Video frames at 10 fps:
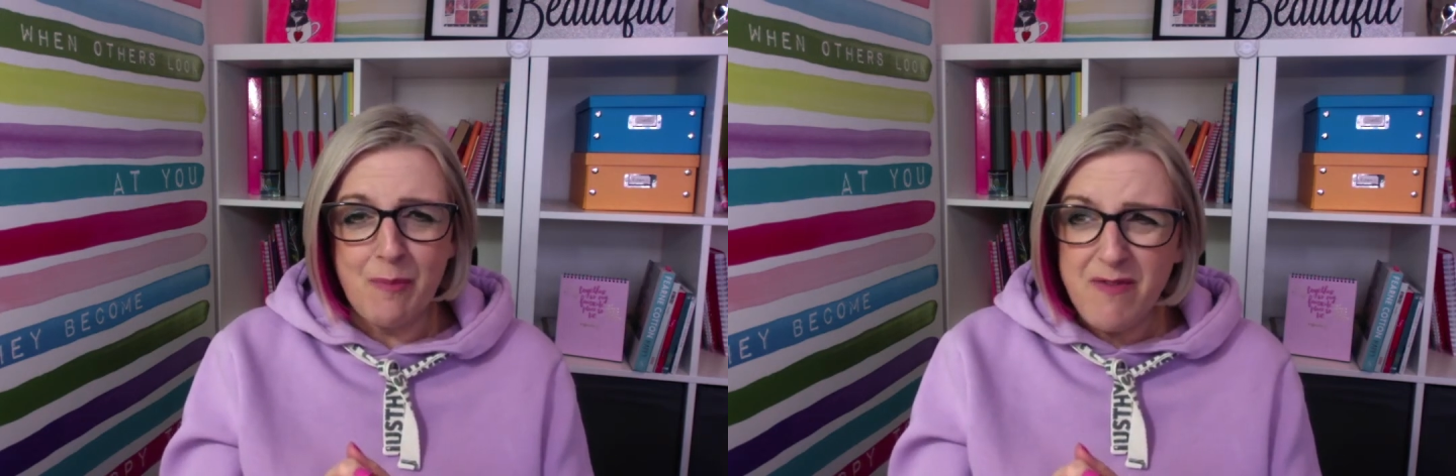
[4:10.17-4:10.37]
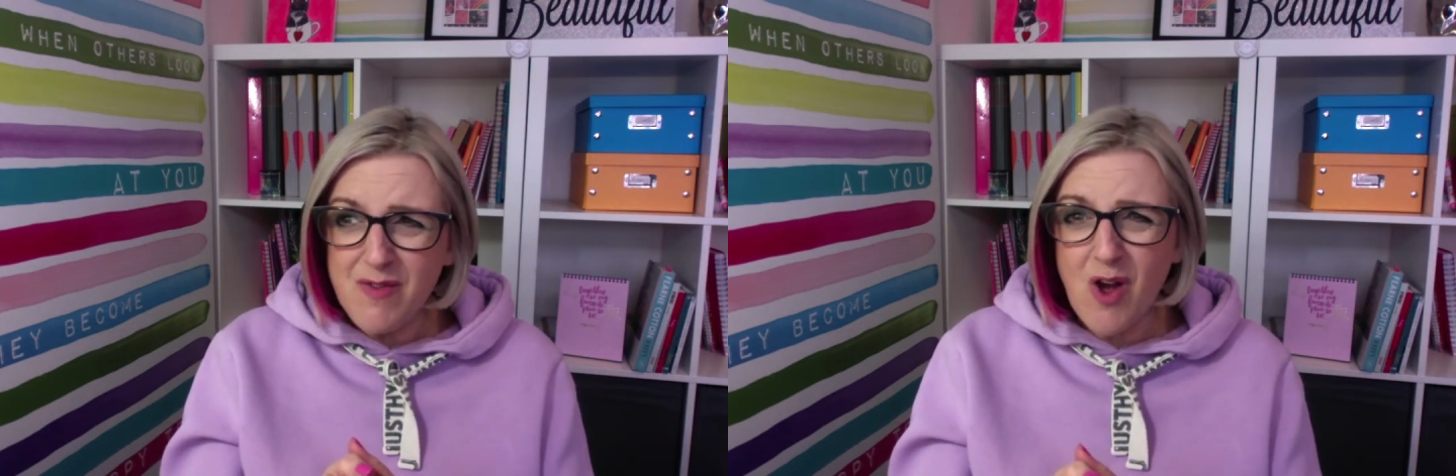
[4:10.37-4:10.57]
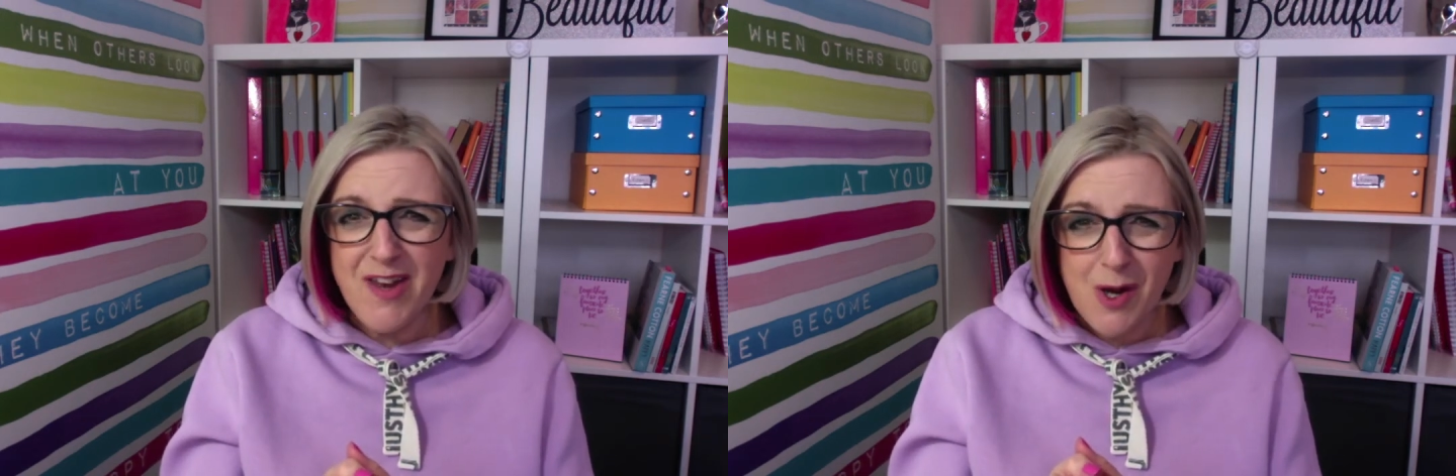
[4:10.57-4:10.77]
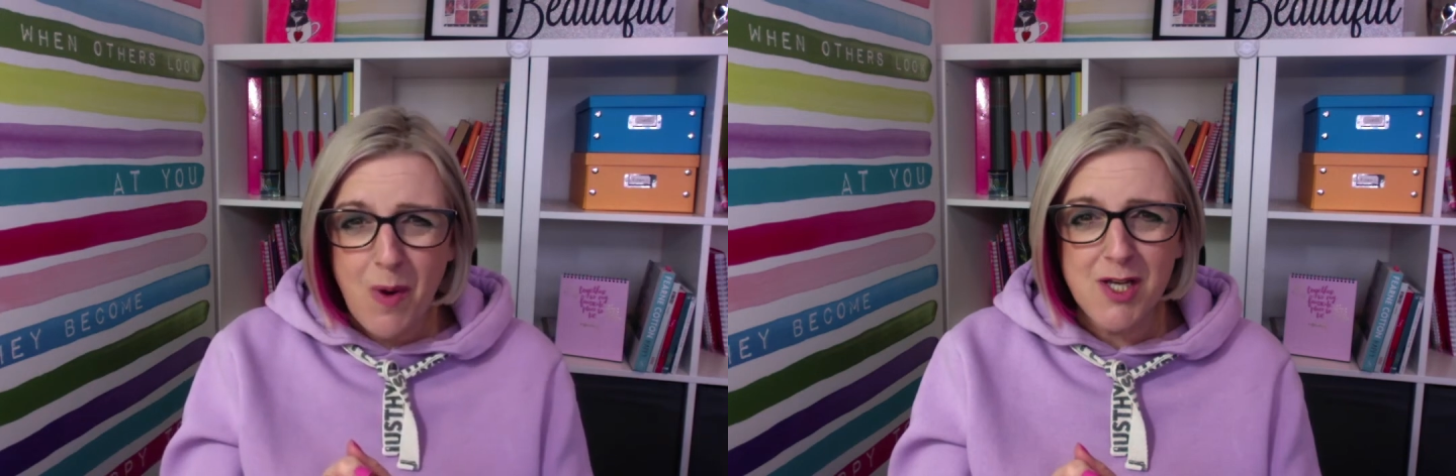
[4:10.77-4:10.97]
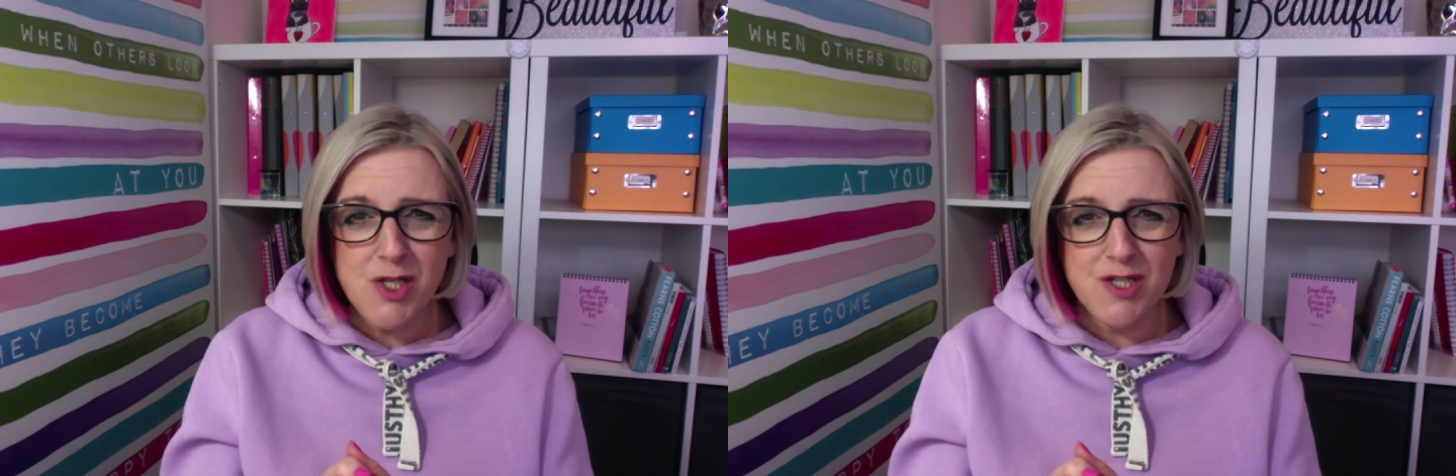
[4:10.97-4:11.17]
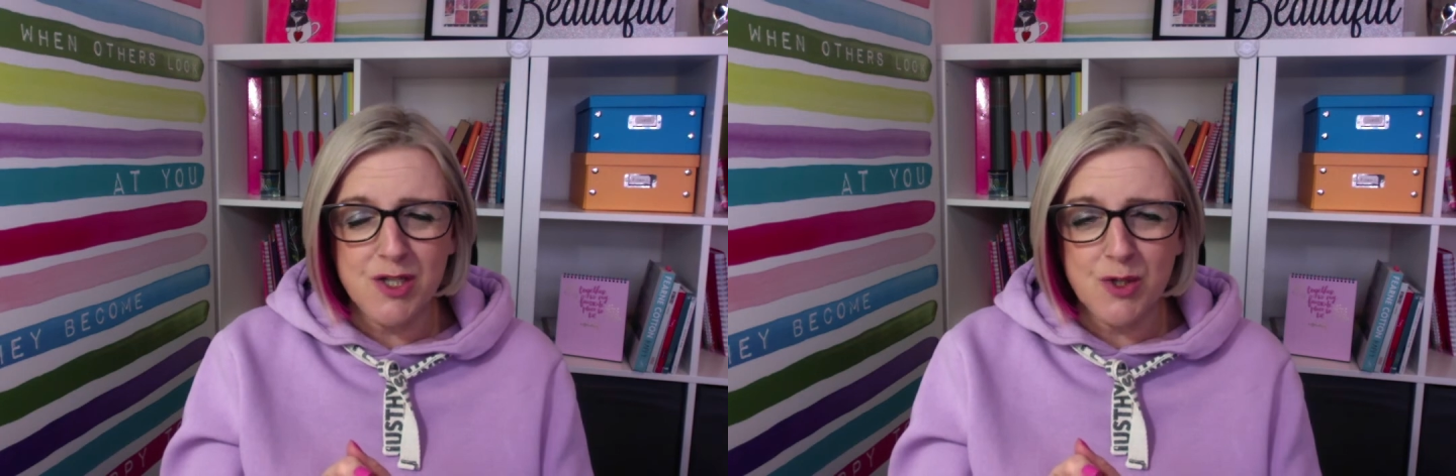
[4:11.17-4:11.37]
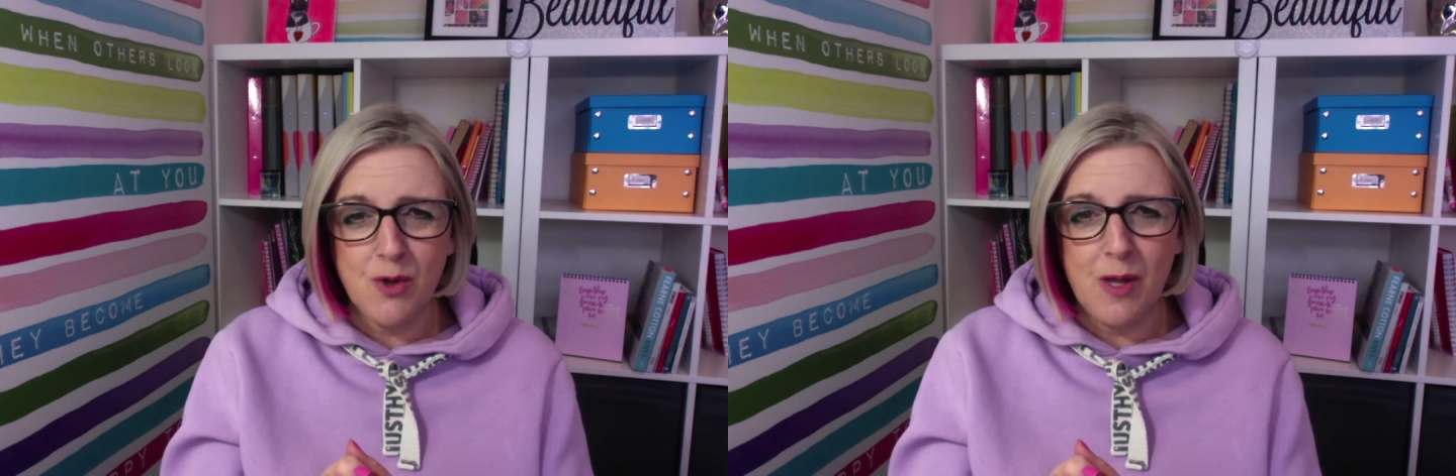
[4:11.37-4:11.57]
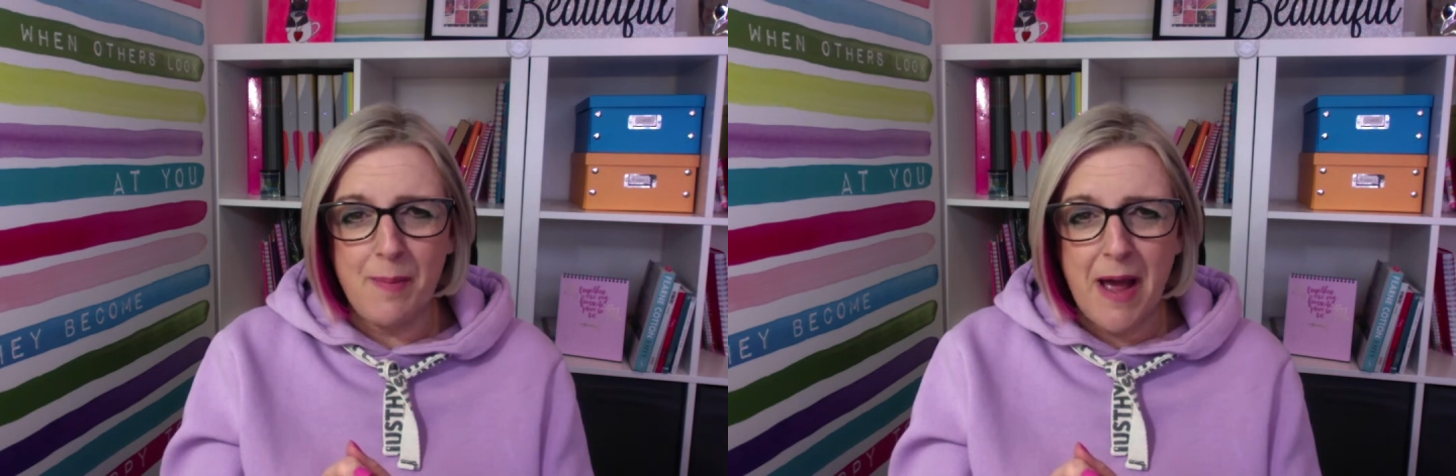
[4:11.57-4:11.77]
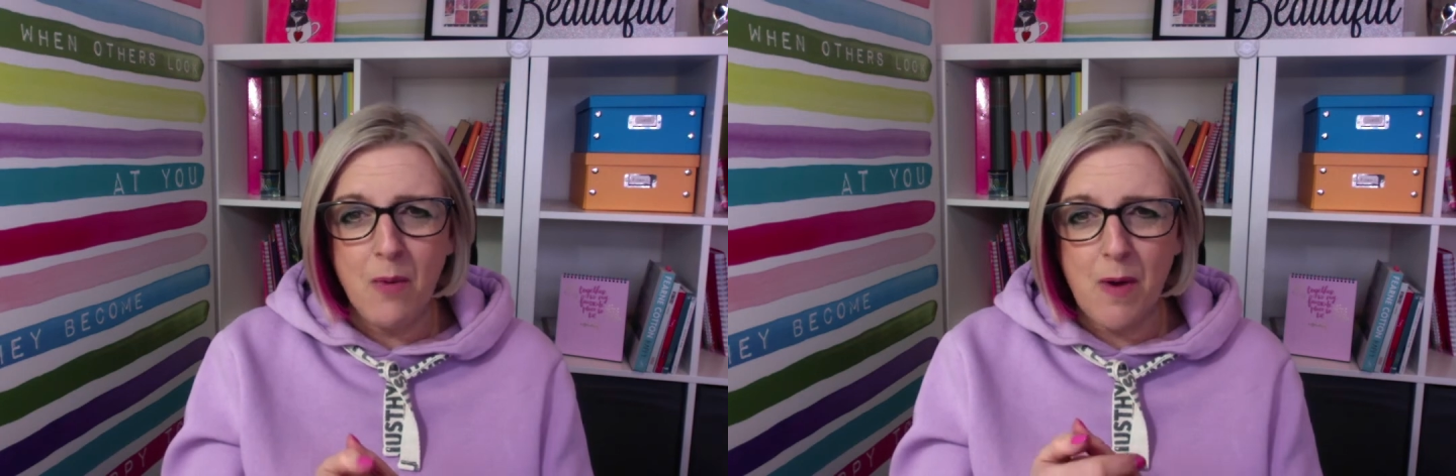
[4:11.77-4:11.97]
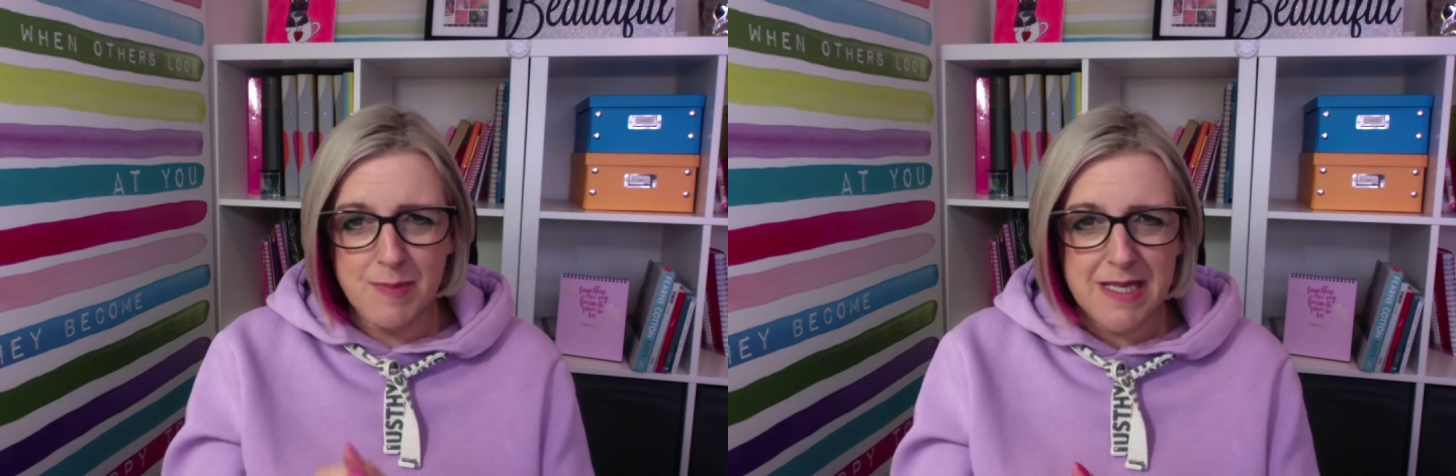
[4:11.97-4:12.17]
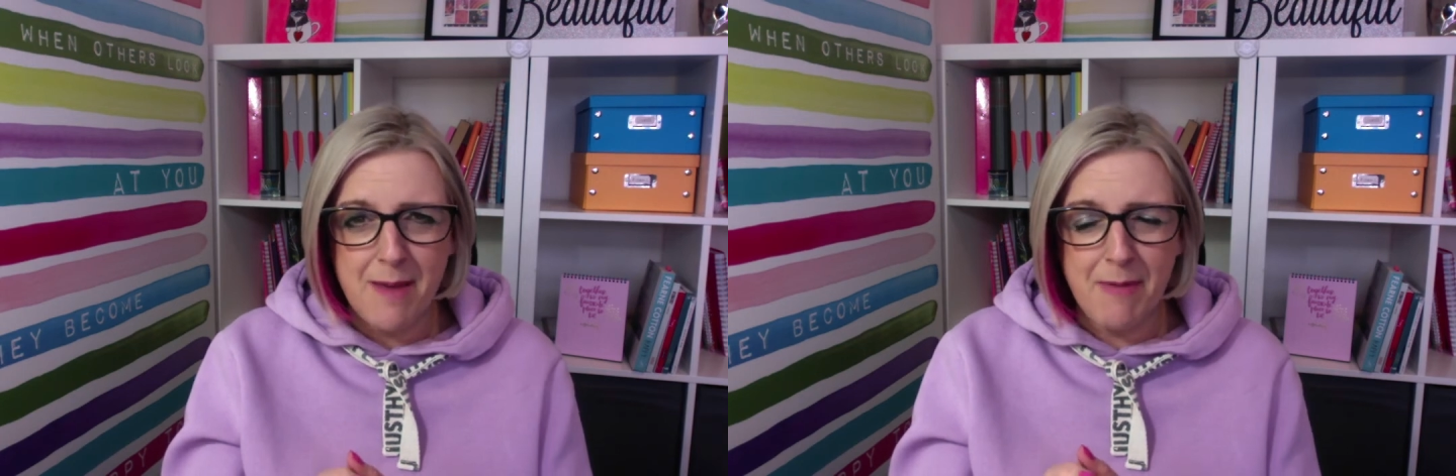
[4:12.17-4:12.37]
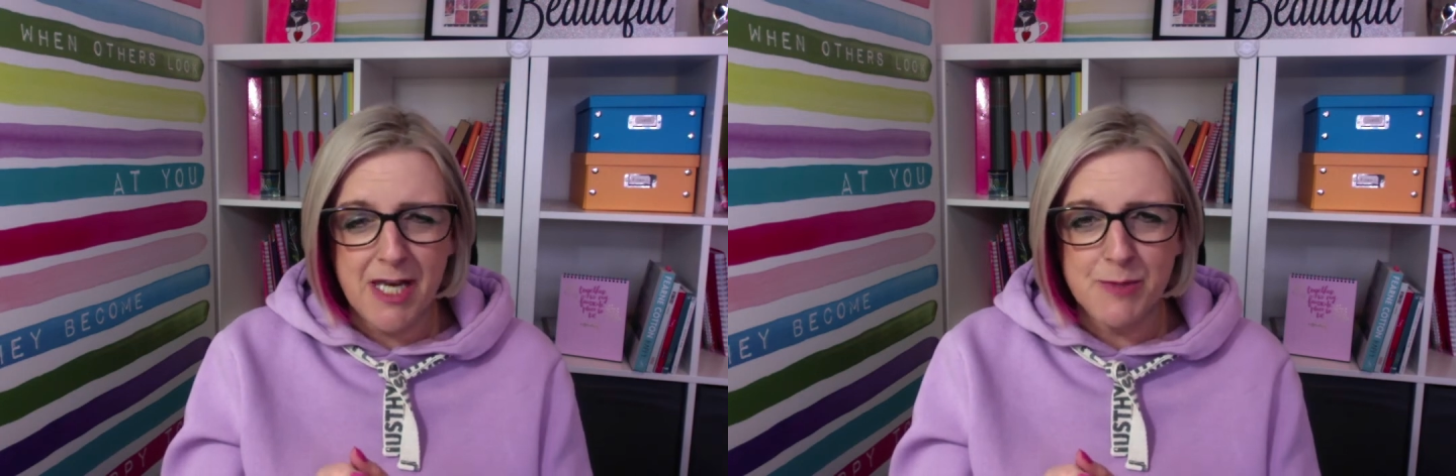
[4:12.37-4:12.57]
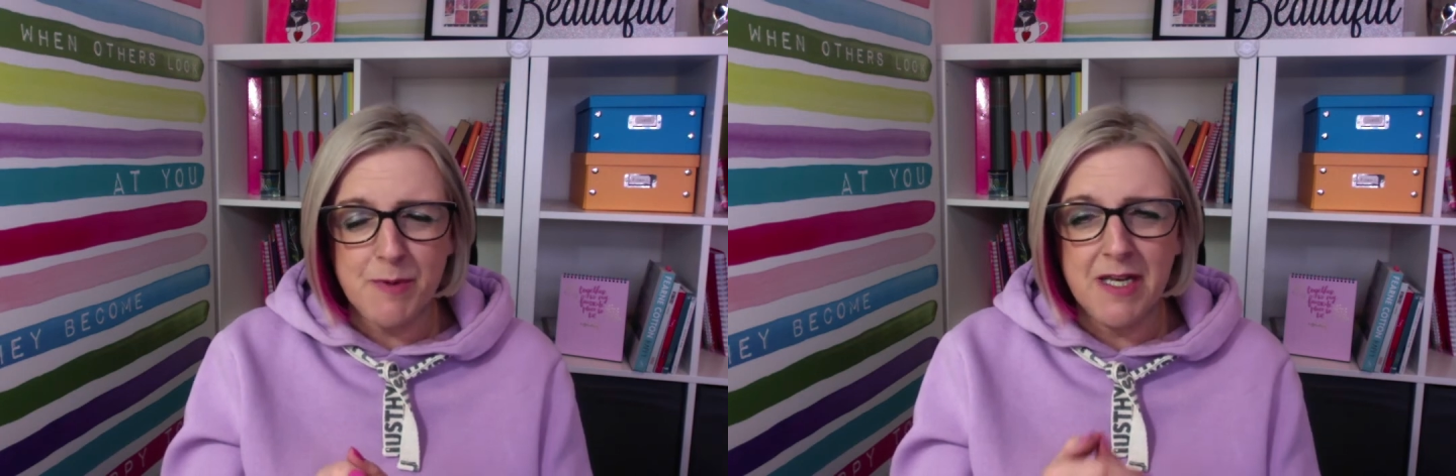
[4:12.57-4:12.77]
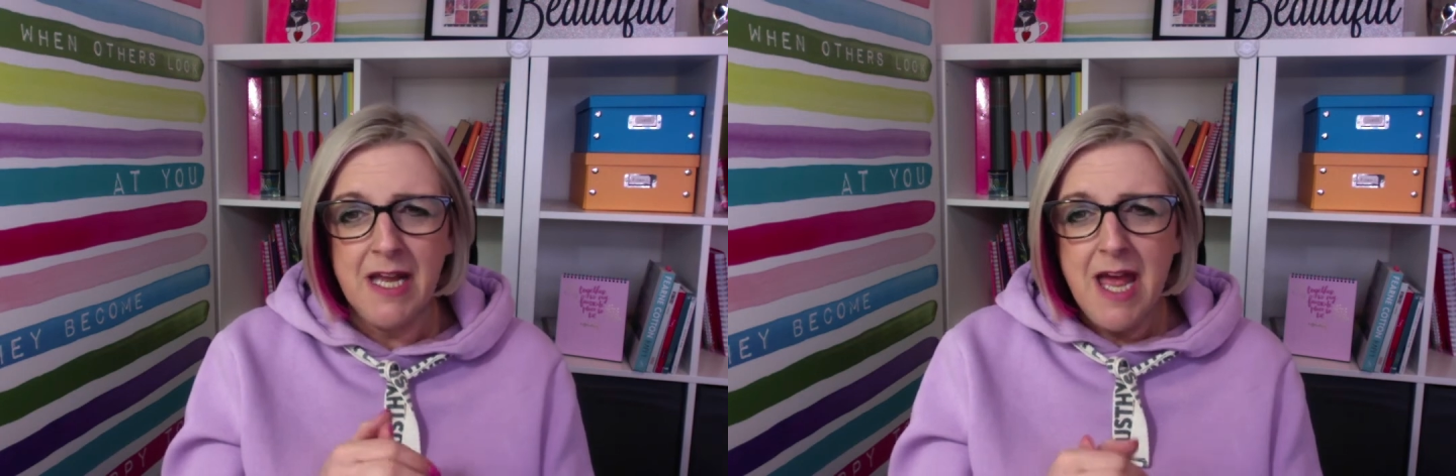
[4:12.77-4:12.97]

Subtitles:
But if you've got any questions at all about website management